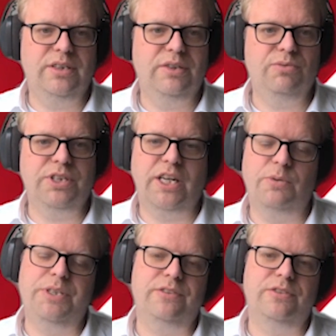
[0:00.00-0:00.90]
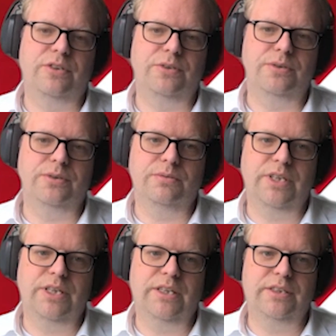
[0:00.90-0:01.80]
what kind of business are you?
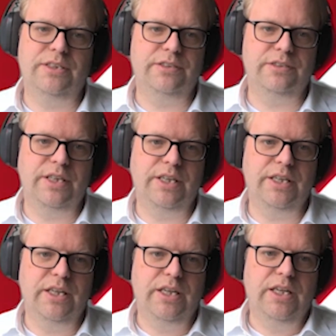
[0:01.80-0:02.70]
There is the